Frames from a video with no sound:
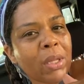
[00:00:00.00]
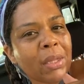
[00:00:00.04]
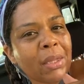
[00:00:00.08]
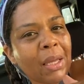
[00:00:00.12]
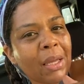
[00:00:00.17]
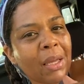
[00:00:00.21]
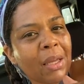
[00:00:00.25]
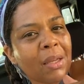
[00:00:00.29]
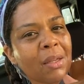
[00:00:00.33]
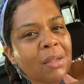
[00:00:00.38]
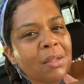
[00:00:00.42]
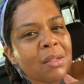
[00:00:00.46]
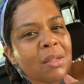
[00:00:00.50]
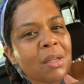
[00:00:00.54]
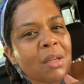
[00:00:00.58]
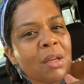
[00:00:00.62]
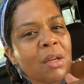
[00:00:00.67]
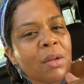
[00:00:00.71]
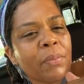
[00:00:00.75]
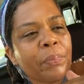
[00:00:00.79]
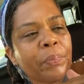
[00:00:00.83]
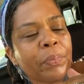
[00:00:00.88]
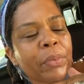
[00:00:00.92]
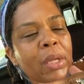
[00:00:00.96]
days,
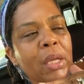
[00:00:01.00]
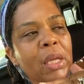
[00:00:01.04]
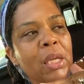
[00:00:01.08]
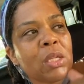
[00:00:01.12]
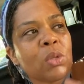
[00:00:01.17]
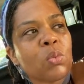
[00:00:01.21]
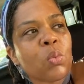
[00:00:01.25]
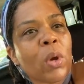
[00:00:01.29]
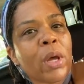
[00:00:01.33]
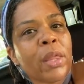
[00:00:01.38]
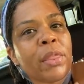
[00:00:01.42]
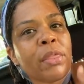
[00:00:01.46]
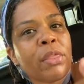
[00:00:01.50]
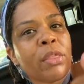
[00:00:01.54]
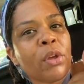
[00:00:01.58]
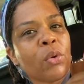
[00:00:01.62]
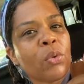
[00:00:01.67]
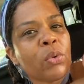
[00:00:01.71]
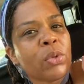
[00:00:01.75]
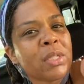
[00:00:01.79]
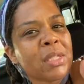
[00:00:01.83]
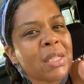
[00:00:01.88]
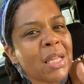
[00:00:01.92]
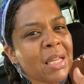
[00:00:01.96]
is when
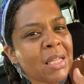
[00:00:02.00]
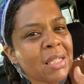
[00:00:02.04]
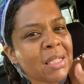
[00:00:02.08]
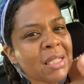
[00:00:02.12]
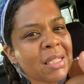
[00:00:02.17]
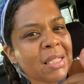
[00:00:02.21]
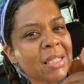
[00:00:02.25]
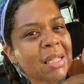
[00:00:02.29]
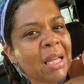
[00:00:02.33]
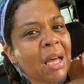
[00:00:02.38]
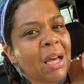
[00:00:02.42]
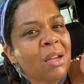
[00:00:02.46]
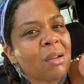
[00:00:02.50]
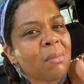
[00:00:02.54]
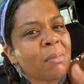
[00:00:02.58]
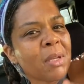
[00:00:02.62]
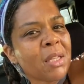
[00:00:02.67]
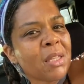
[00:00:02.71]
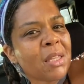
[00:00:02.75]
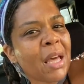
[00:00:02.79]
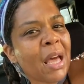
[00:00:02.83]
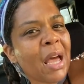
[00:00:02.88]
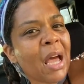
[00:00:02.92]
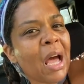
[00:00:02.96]
those things inside of me
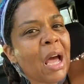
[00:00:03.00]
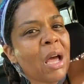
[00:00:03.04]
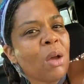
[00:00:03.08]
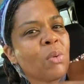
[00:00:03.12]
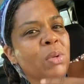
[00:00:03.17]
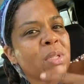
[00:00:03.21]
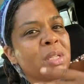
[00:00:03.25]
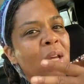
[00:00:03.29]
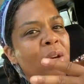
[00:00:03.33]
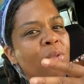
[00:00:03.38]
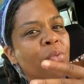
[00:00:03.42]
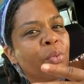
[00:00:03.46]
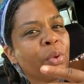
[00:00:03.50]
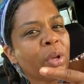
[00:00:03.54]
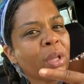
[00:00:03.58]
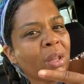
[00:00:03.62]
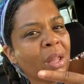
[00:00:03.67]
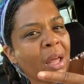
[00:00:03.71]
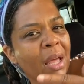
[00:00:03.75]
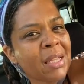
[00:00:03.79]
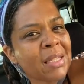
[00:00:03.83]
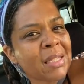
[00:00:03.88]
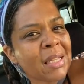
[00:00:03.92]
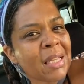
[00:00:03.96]
that I was
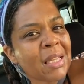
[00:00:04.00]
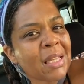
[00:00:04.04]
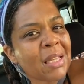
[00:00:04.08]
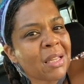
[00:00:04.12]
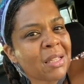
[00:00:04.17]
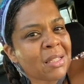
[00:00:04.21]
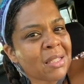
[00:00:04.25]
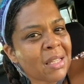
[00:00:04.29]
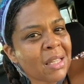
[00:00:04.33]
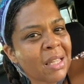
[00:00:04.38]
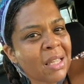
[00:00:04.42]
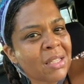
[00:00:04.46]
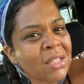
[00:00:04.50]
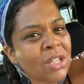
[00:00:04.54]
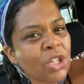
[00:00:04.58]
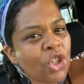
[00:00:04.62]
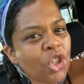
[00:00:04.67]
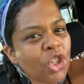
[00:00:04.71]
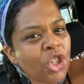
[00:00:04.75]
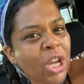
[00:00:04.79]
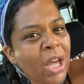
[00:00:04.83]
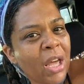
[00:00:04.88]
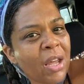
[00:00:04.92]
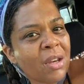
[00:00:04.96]
unrealizing, because I guess it's
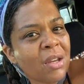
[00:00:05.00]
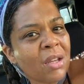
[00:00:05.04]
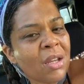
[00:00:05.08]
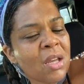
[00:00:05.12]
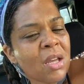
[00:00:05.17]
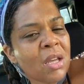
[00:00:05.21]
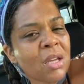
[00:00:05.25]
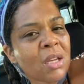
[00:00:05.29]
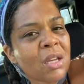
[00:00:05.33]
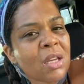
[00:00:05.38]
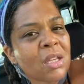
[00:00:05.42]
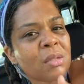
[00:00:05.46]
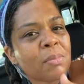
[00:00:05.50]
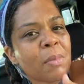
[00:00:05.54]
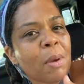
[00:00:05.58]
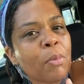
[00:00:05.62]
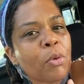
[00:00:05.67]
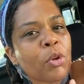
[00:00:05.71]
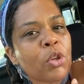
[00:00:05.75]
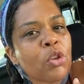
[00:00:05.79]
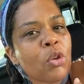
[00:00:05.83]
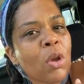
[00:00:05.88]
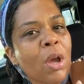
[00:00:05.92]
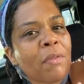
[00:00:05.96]
shed. Because remember,
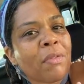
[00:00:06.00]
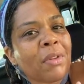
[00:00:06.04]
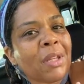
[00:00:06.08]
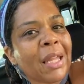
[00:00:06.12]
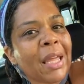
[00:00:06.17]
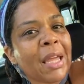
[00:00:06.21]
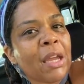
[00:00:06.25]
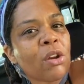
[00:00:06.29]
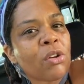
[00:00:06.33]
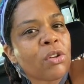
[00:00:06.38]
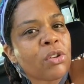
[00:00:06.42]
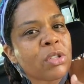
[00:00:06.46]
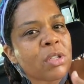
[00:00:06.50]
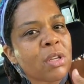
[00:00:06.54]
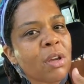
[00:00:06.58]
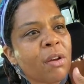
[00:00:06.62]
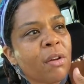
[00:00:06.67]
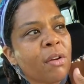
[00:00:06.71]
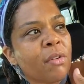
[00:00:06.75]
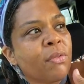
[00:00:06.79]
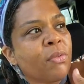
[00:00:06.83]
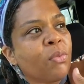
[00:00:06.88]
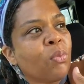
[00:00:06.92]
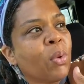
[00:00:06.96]
you have layers
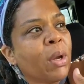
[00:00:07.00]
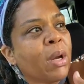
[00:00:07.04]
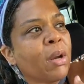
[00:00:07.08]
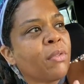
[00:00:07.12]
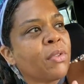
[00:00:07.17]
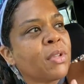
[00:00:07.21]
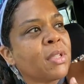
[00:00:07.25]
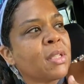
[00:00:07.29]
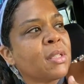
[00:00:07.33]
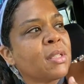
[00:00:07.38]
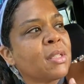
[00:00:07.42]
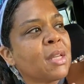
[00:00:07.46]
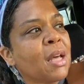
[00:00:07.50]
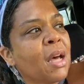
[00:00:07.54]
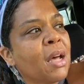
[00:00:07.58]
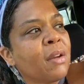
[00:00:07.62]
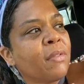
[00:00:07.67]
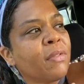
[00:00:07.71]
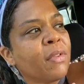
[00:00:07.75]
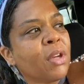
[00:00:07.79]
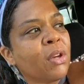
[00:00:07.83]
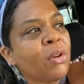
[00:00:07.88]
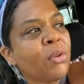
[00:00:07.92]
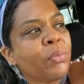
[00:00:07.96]
of whatever's inside of
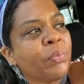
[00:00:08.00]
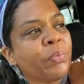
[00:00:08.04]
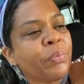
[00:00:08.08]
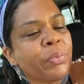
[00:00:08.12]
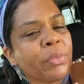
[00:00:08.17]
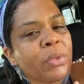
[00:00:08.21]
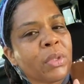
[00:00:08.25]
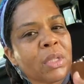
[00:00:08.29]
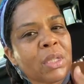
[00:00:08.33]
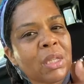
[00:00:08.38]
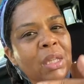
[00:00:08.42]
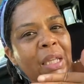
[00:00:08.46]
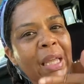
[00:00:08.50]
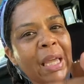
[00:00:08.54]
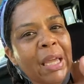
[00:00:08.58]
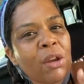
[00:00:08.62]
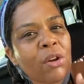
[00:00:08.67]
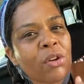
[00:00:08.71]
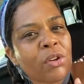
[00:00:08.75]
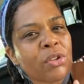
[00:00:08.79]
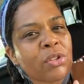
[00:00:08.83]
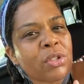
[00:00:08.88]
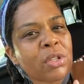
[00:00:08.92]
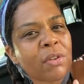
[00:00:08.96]
you,
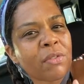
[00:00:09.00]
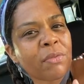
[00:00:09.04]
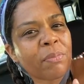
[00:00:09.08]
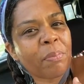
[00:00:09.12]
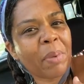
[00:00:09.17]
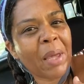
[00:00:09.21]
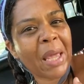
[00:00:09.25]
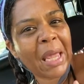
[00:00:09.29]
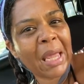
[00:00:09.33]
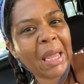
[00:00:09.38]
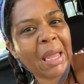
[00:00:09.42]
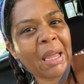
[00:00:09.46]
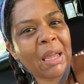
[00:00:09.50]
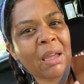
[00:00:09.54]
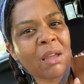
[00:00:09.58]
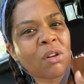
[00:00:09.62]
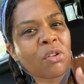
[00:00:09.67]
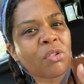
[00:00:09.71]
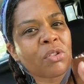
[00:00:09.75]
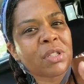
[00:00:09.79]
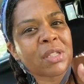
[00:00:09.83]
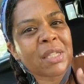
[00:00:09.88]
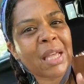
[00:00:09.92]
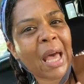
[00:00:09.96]
layers of pain or
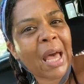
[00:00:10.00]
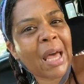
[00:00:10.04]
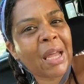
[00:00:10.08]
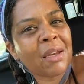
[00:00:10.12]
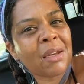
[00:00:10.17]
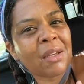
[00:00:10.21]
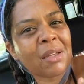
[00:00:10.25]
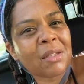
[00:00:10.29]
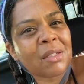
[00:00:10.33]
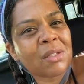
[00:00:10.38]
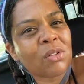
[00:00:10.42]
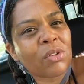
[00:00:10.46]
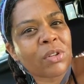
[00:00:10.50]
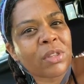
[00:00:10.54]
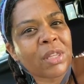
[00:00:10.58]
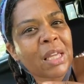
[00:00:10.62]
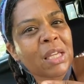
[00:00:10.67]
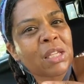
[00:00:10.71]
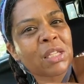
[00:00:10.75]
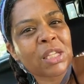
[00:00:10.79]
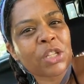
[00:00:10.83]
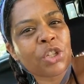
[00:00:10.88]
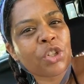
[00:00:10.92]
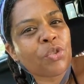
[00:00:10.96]
sadness or
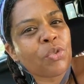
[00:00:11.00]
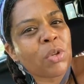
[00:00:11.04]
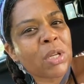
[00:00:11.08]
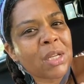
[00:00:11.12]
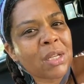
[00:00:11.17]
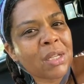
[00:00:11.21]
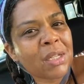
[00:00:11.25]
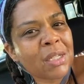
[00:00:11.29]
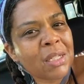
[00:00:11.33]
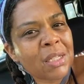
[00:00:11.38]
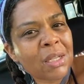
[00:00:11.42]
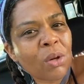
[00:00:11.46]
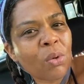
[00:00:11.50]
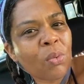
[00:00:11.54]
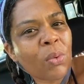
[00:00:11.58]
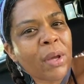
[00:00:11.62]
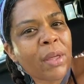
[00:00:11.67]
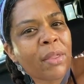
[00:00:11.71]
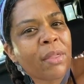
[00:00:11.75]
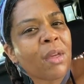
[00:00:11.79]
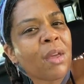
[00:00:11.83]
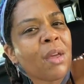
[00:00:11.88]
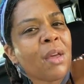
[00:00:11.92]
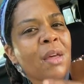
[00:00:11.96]
things that you didn't deal with,
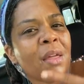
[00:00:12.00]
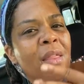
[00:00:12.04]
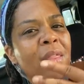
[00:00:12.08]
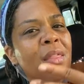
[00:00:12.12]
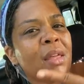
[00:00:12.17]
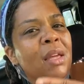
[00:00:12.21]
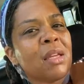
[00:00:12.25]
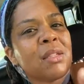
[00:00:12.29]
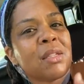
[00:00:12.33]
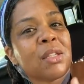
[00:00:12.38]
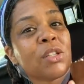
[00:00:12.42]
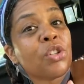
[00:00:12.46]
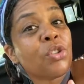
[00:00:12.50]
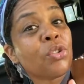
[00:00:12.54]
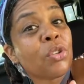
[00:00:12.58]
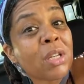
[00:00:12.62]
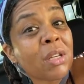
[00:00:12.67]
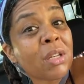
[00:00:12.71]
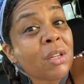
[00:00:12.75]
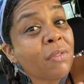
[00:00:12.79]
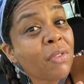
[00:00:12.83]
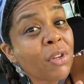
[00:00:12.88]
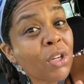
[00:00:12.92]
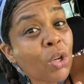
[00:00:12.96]
things that you didn't
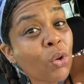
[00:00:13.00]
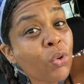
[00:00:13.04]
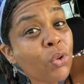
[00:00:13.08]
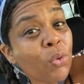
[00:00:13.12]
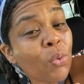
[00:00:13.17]
even know you